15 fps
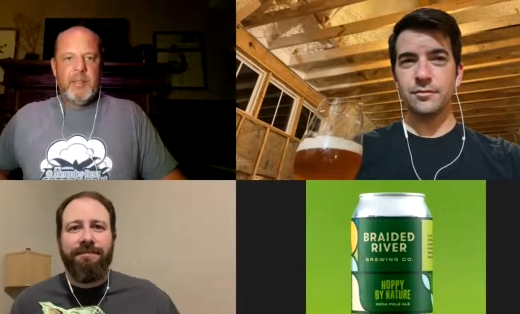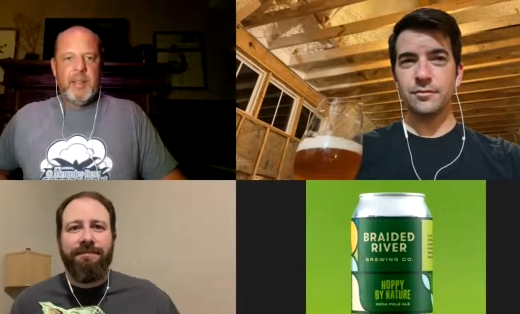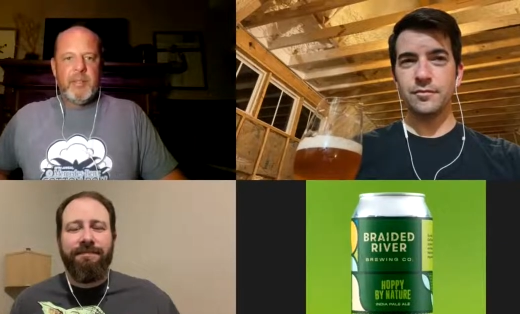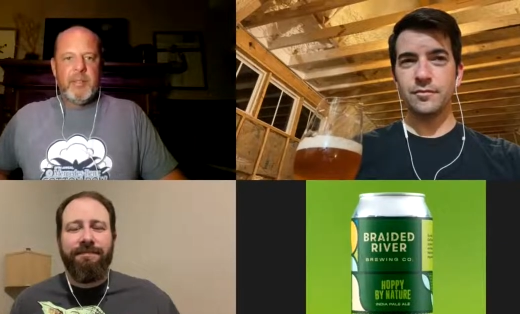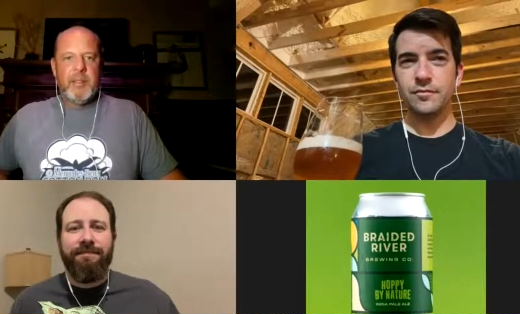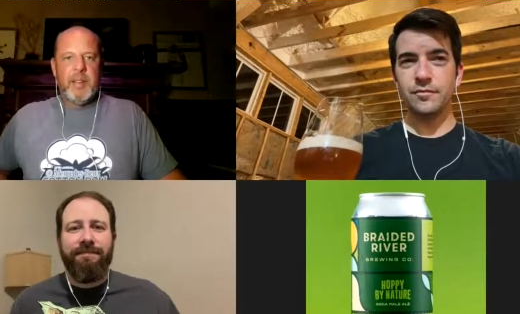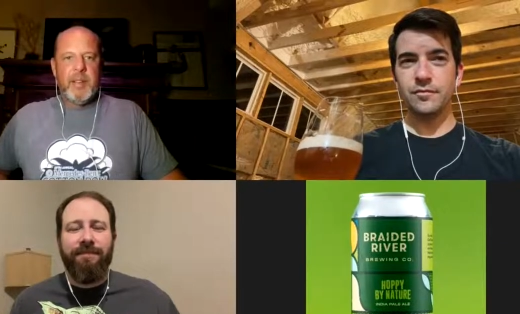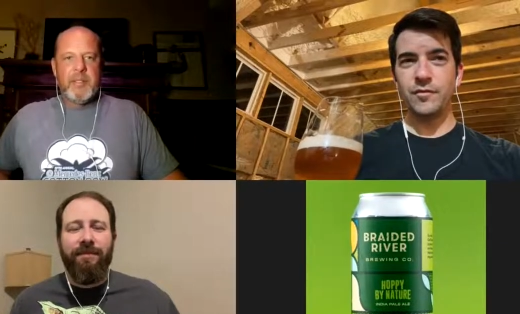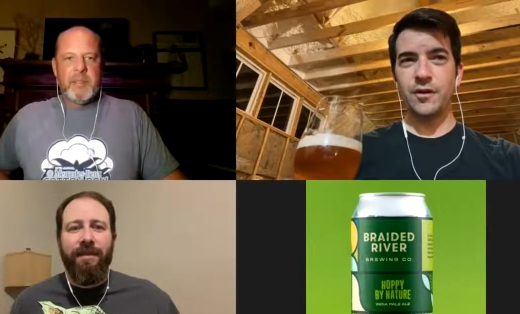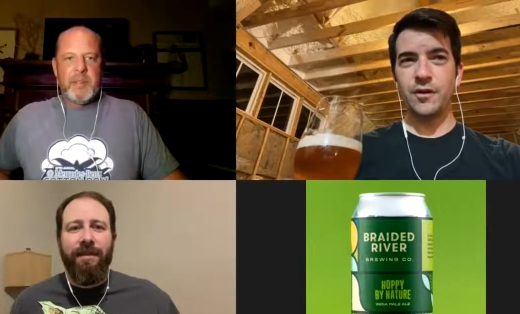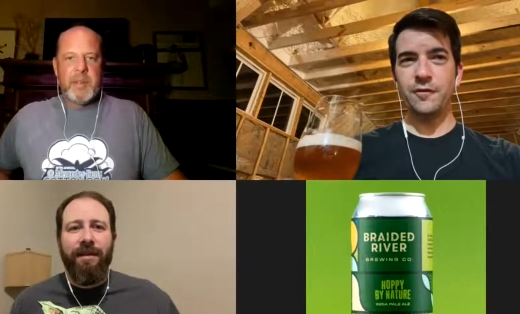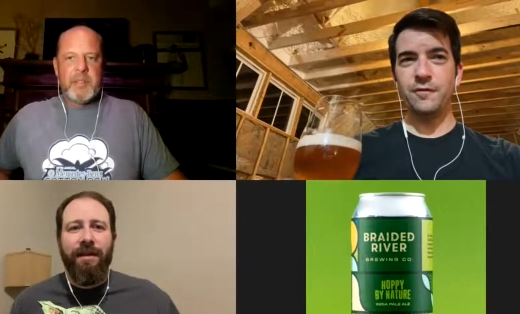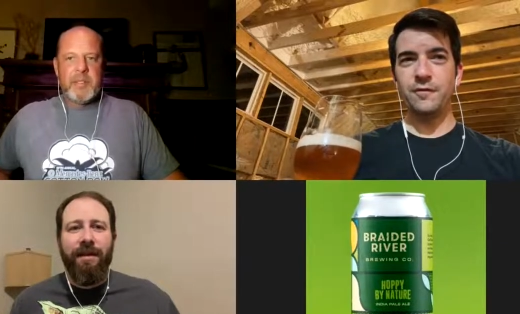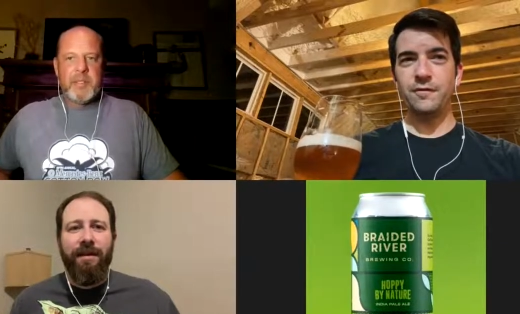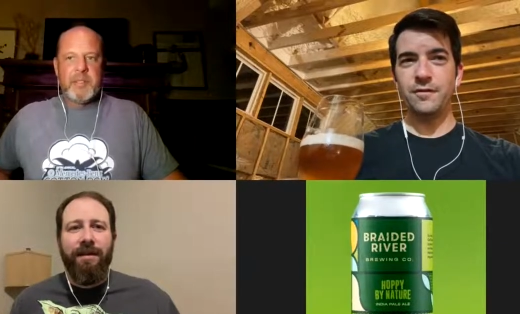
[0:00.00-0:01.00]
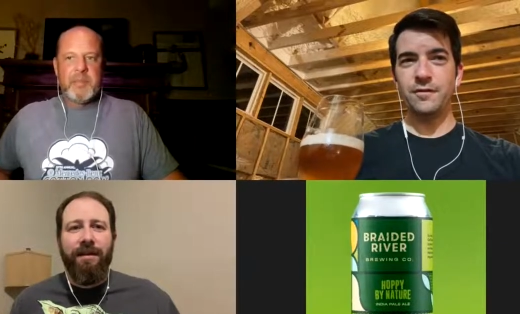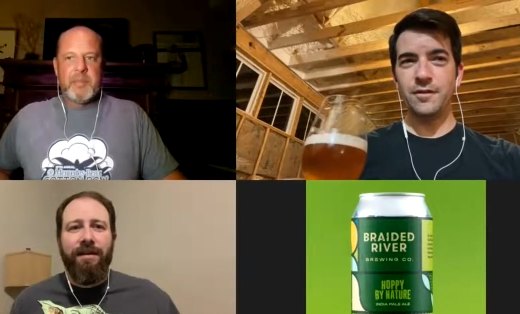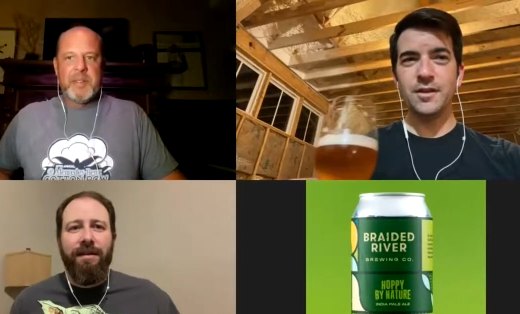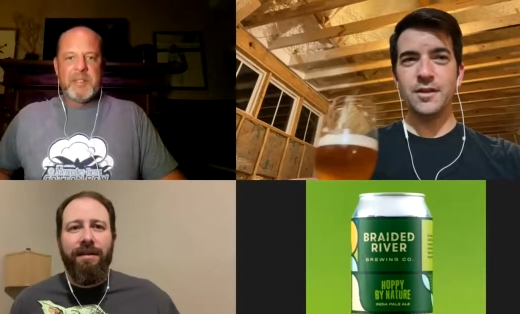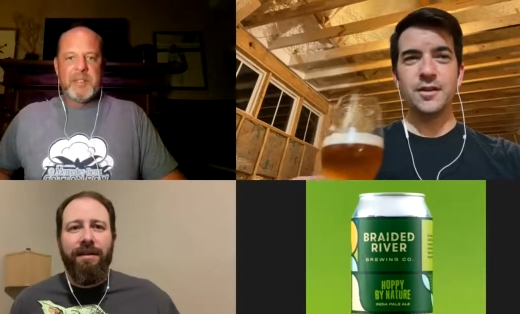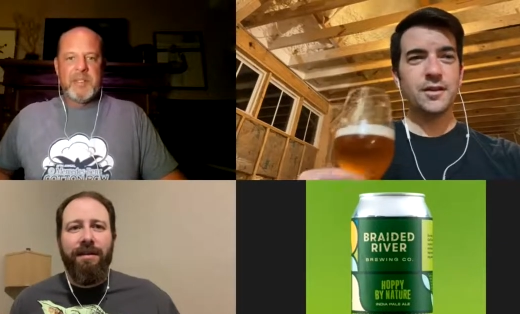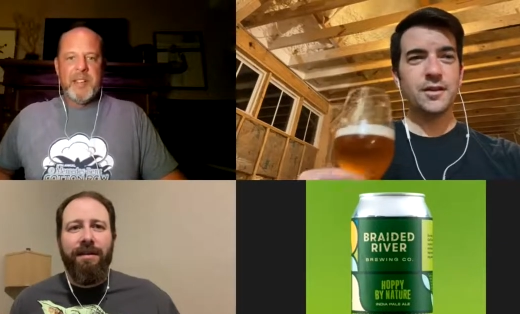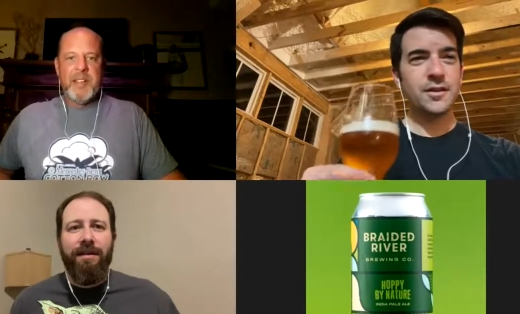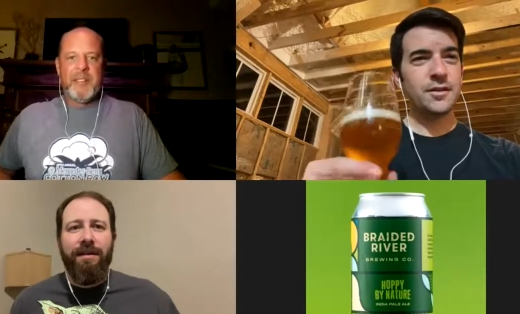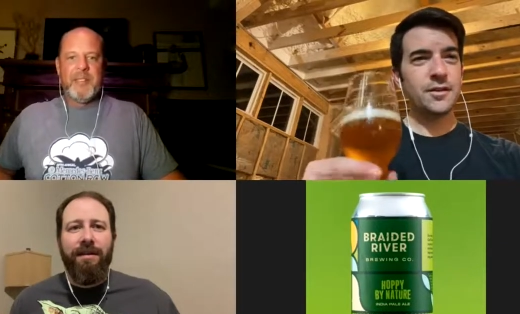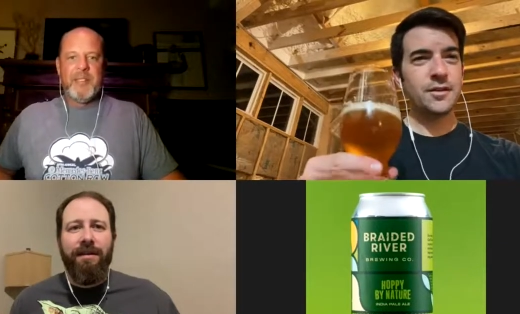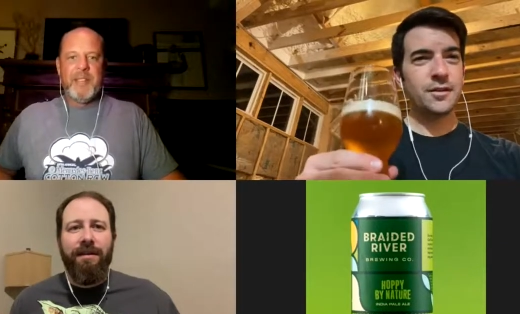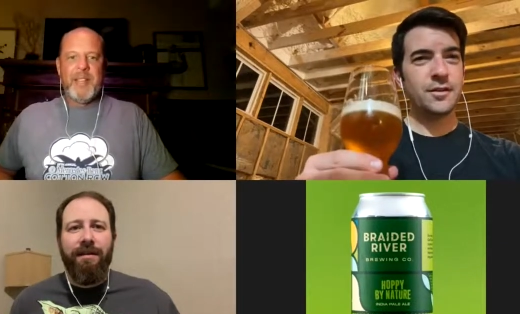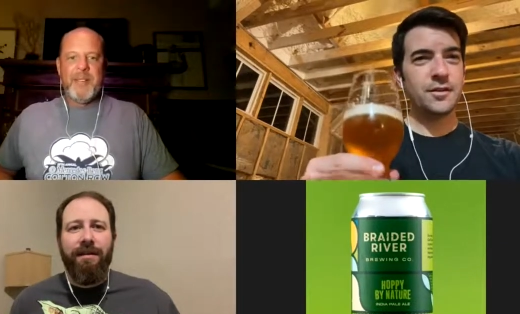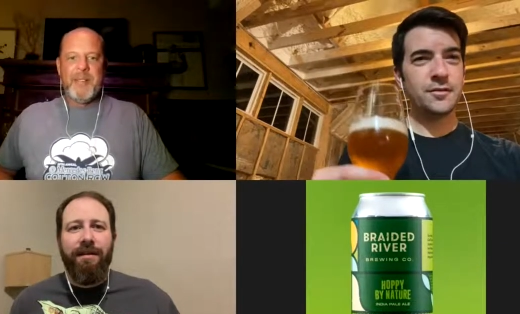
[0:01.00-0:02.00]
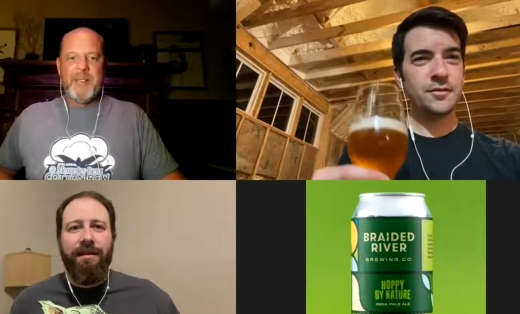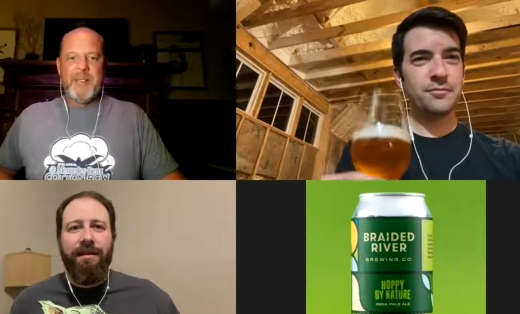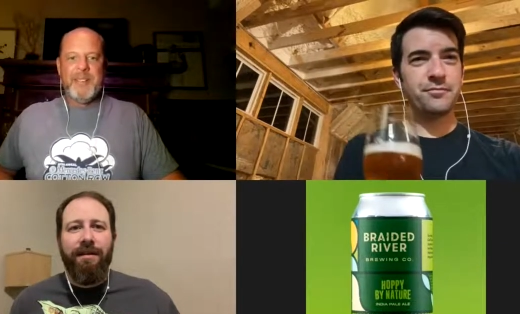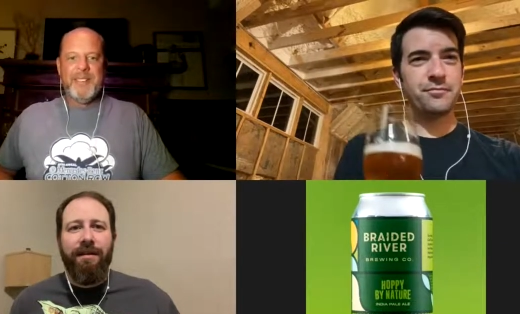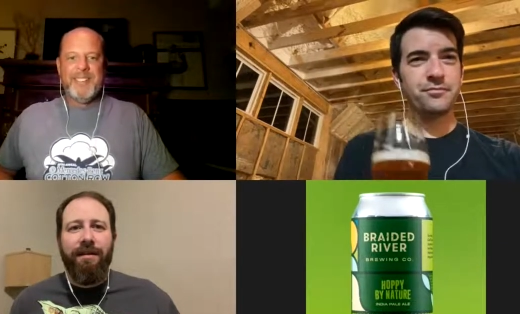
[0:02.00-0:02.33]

Speaker 1: have to have very a special f- special night for that one.